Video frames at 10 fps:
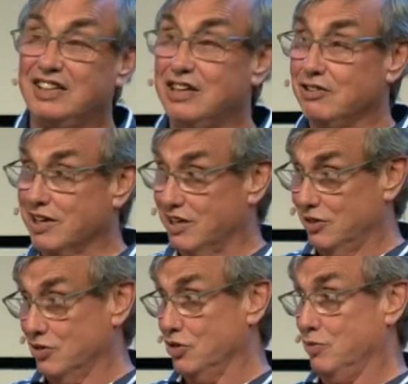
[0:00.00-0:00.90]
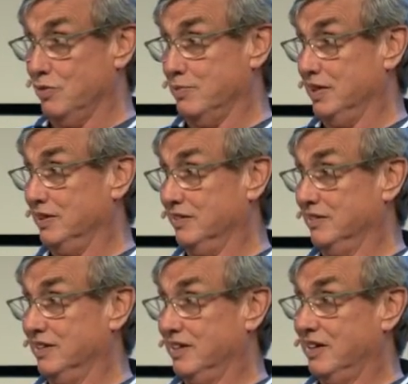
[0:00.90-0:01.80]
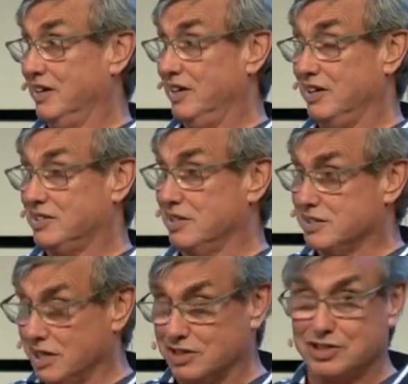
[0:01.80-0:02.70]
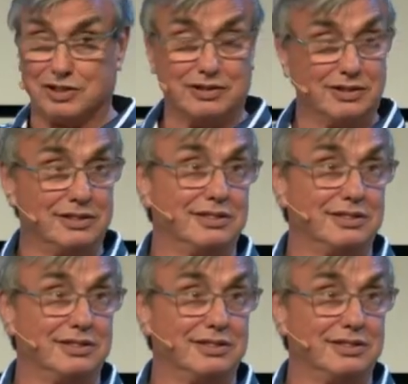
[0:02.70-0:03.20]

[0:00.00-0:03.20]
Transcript: don't get annoyed with me, it's intentional.